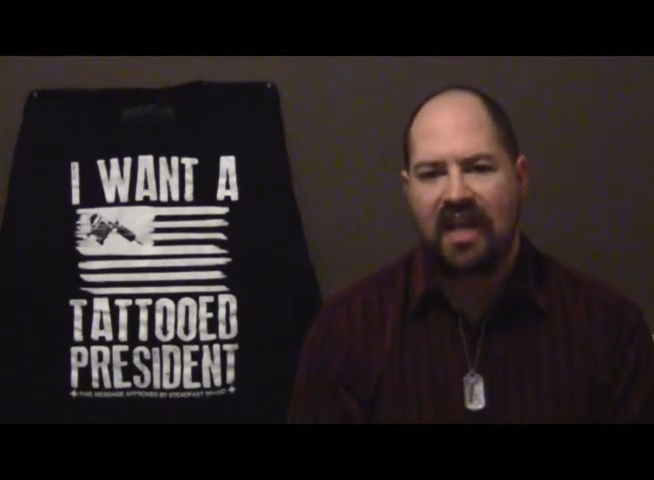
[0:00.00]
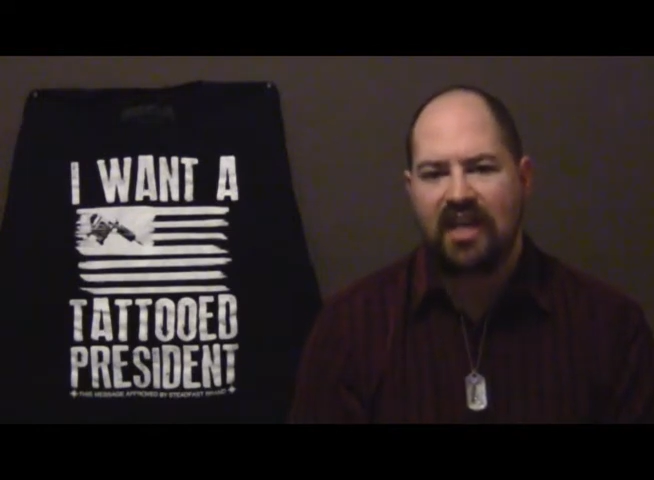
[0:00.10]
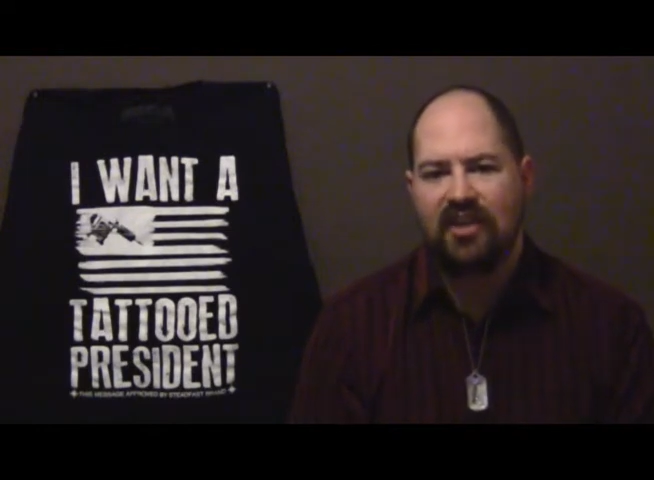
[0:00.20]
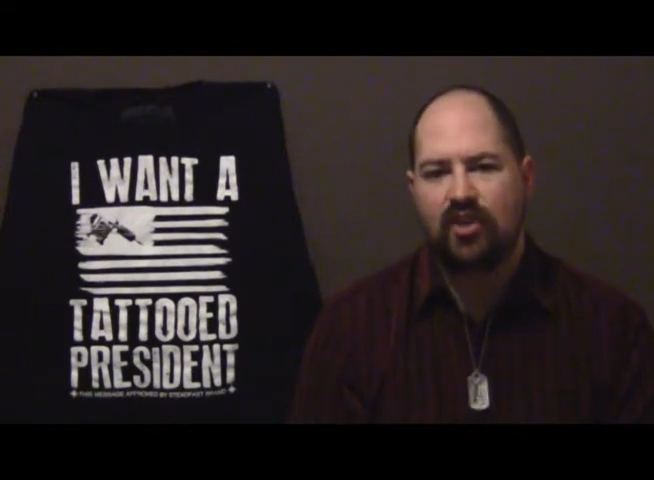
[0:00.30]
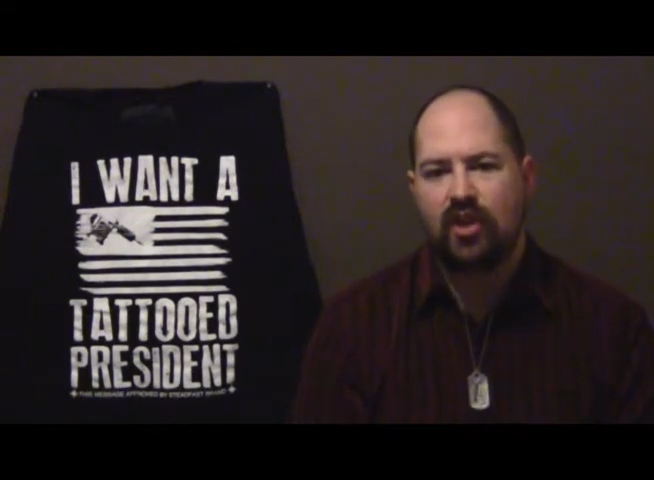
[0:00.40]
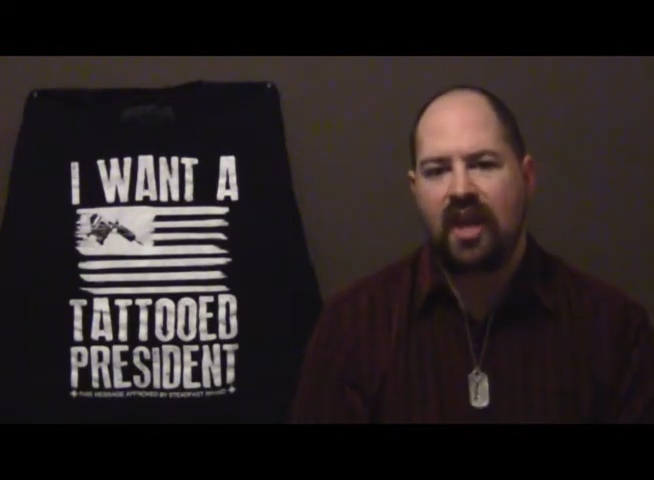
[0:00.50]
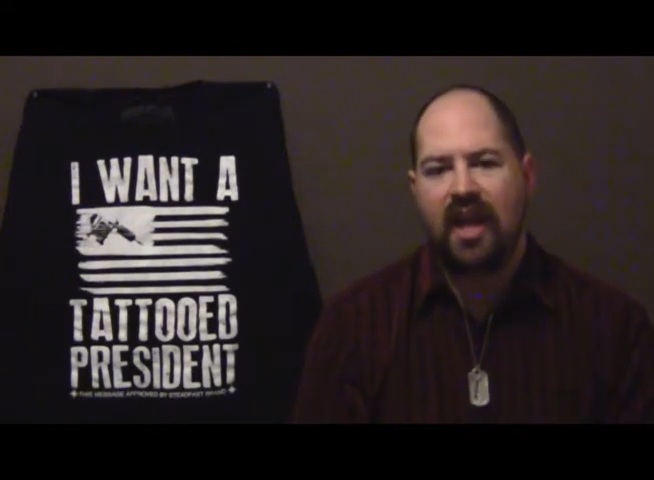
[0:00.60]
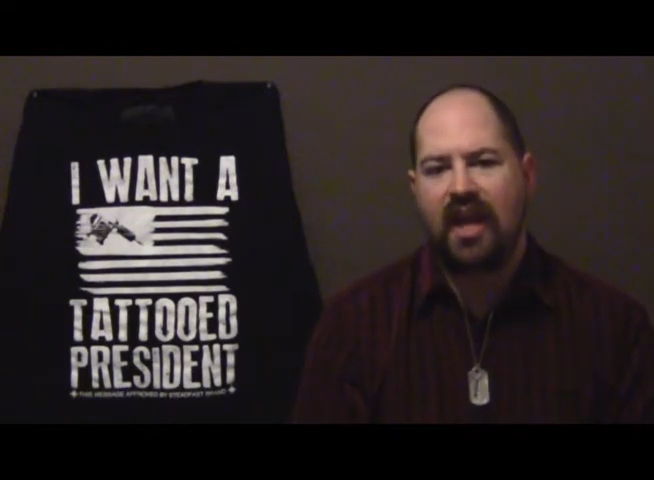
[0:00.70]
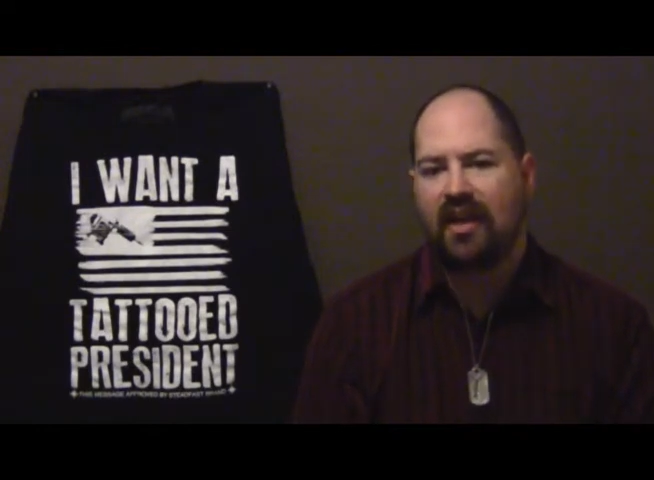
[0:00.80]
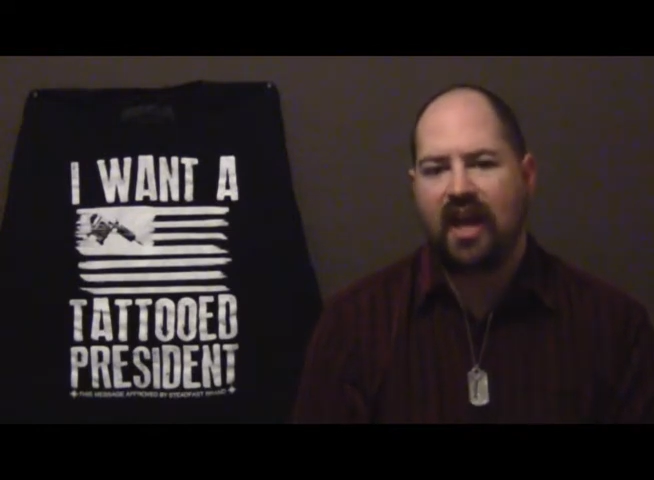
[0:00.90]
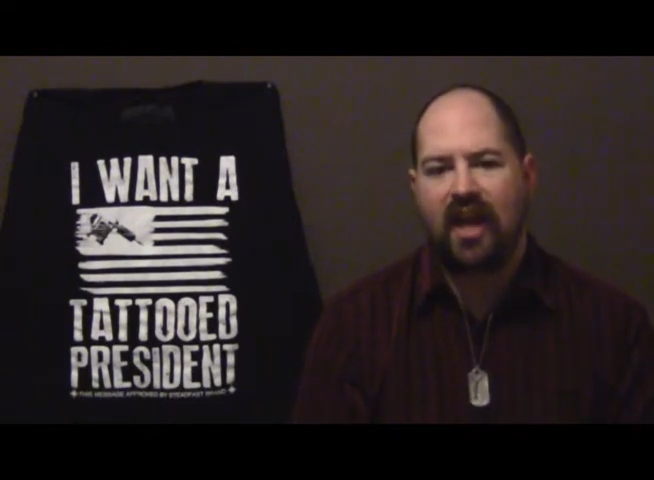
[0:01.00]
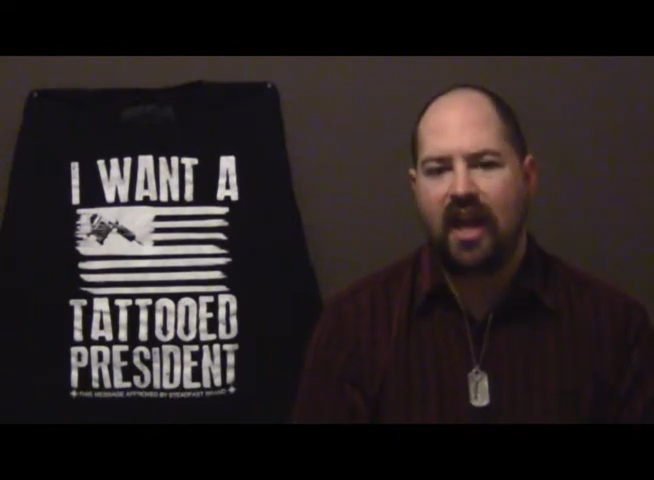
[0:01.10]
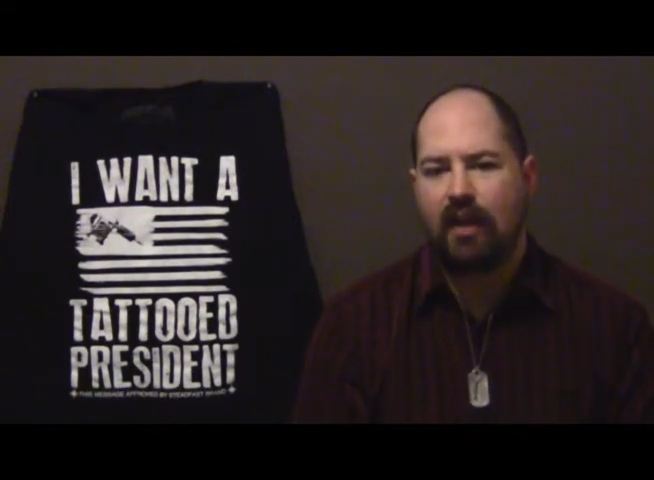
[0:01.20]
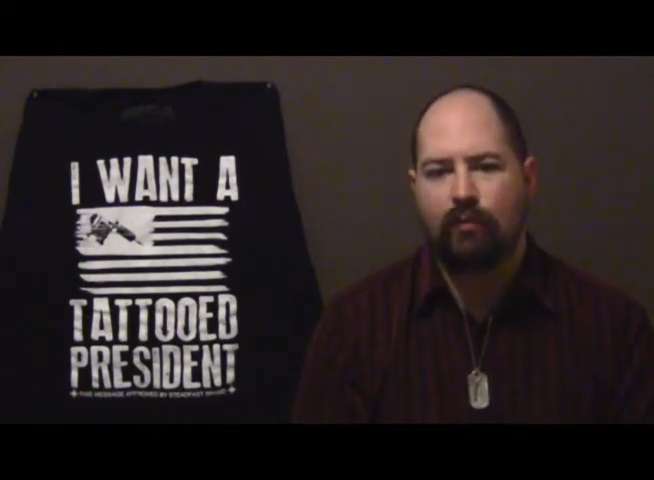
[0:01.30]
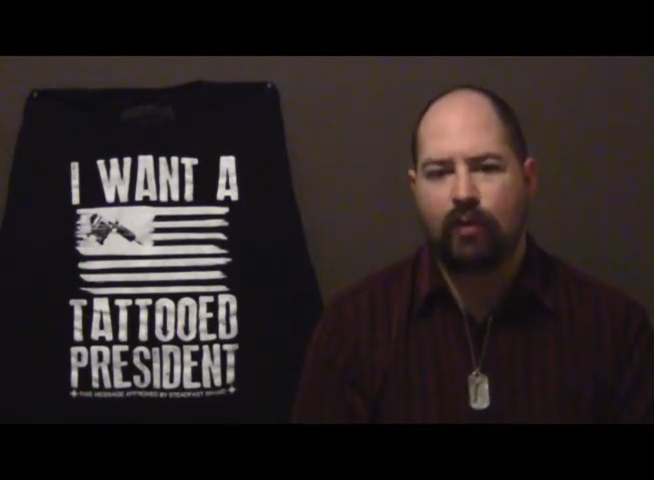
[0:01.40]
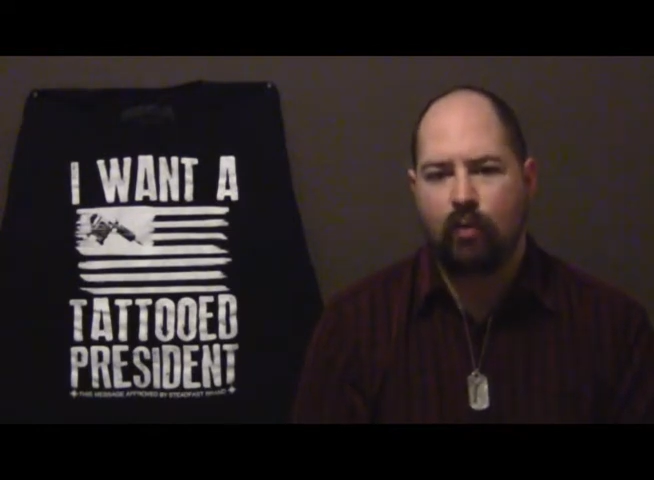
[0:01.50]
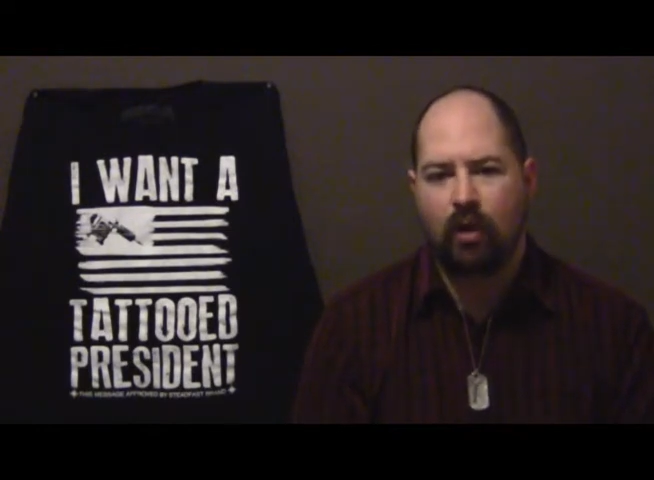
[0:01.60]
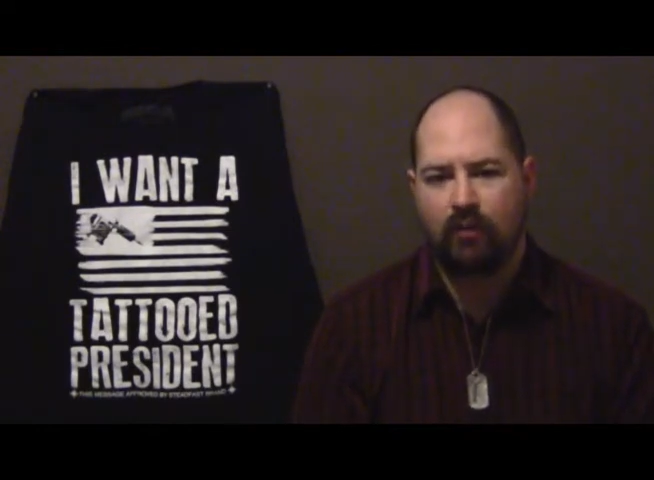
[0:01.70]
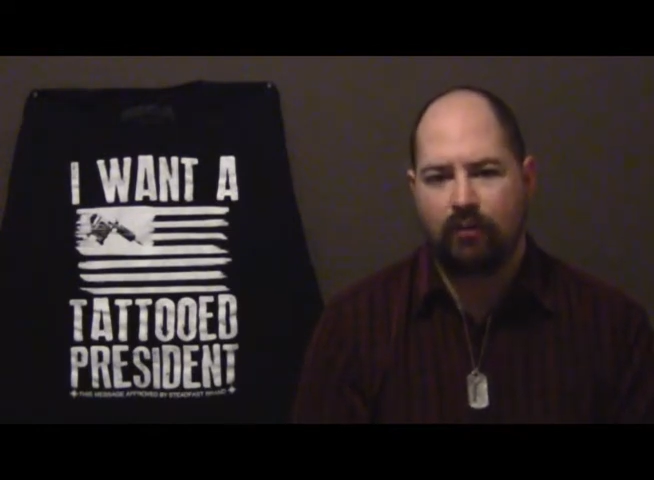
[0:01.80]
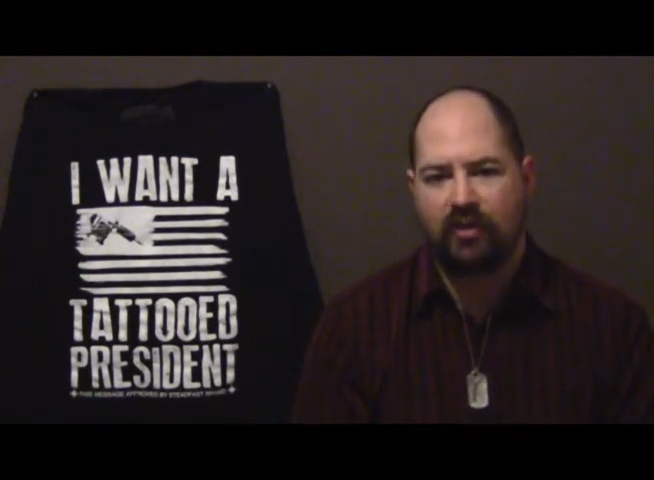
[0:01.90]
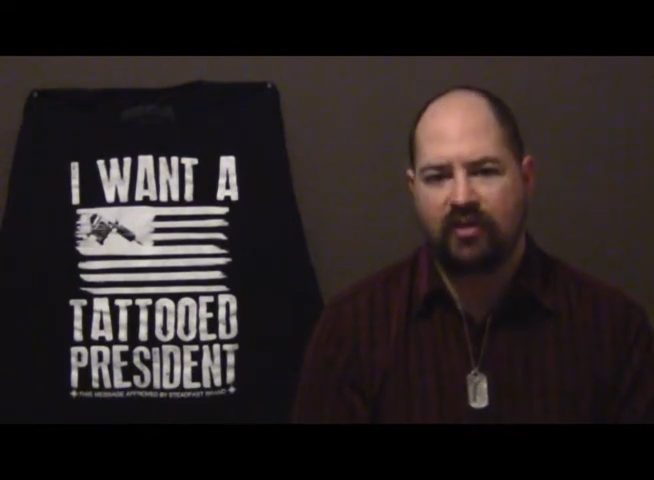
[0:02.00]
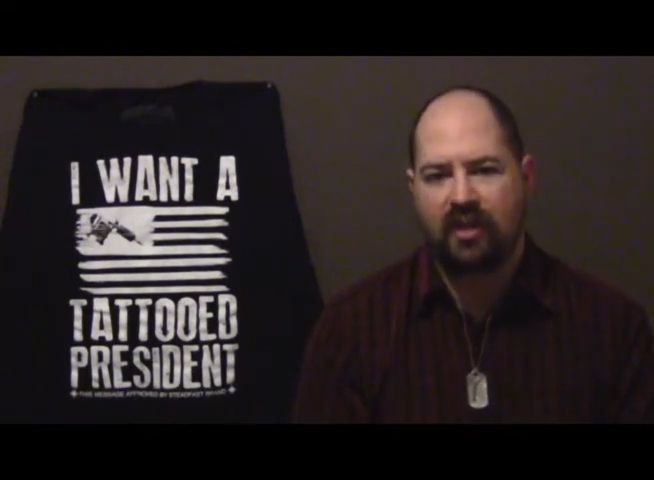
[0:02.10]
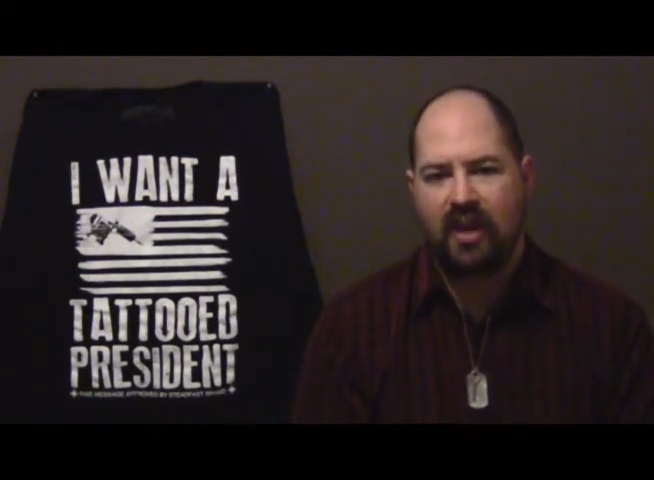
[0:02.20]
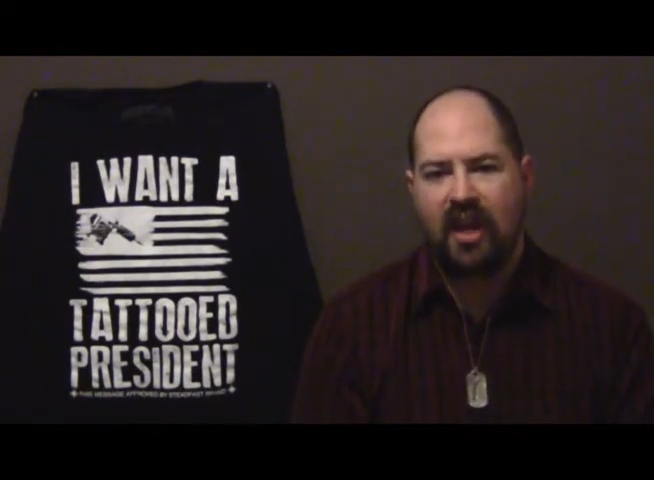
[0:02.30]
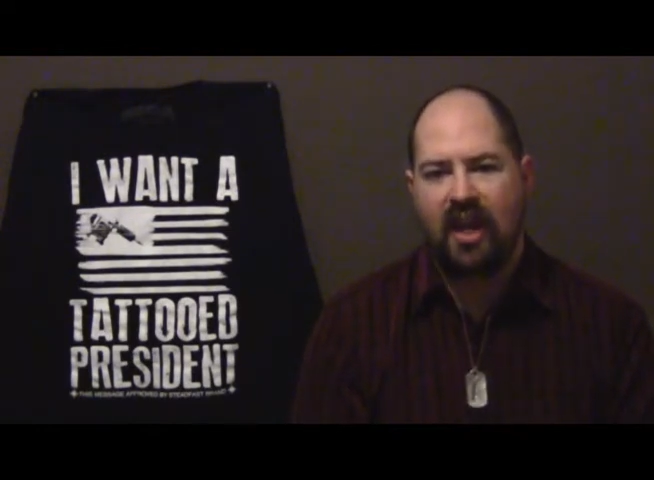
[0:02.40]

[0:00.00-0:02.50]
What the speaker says: each and every one of us